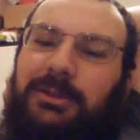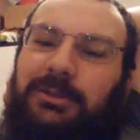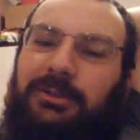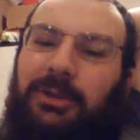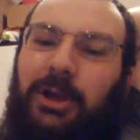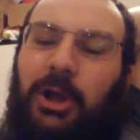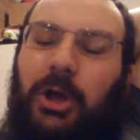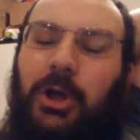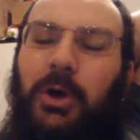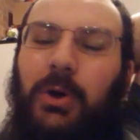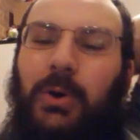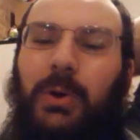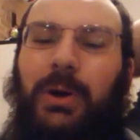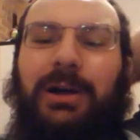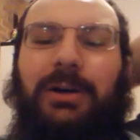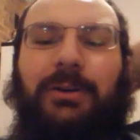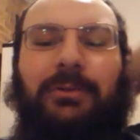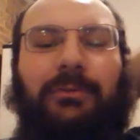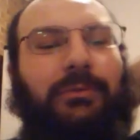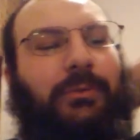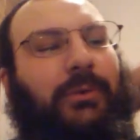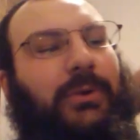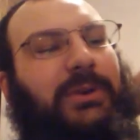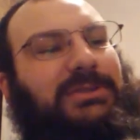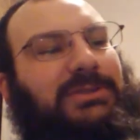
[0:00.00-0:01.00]
So,
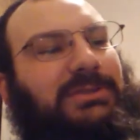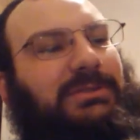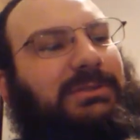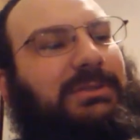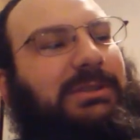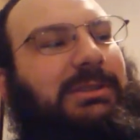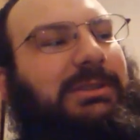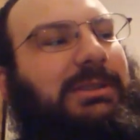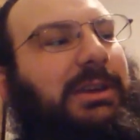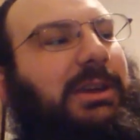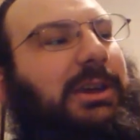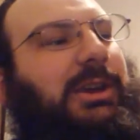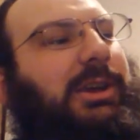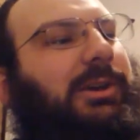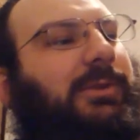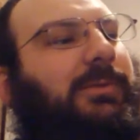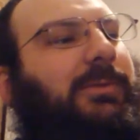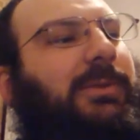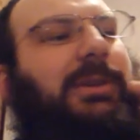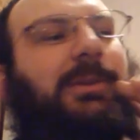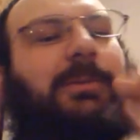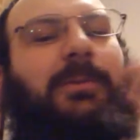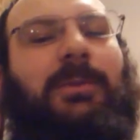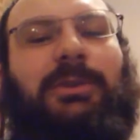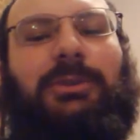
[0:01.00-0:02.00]
unfortunately,
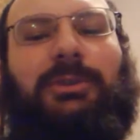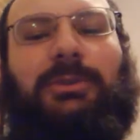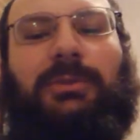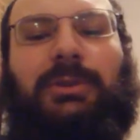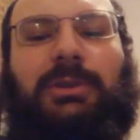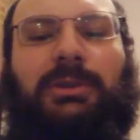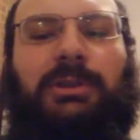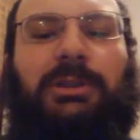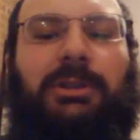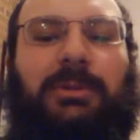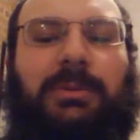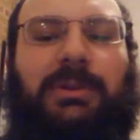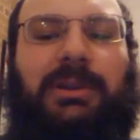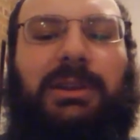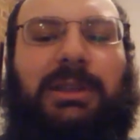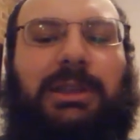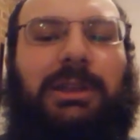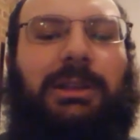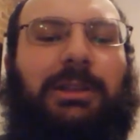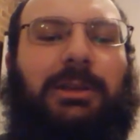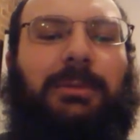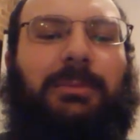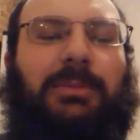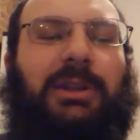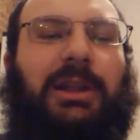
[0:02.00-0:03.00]
we were doing a little bit of
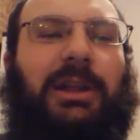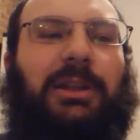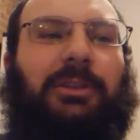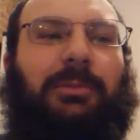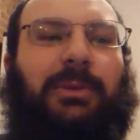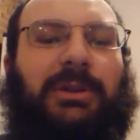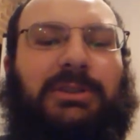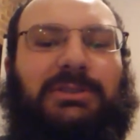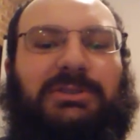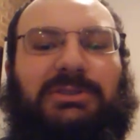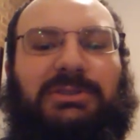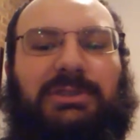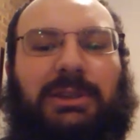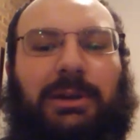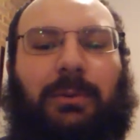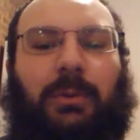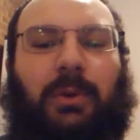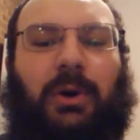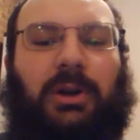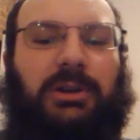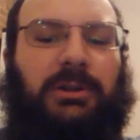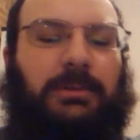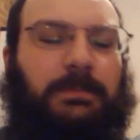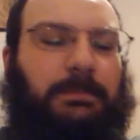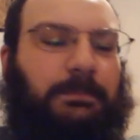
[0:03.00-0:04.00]
killing, but not as much as I
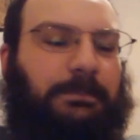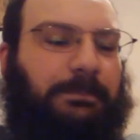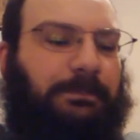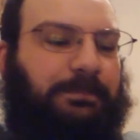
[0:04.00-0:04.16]
wanted.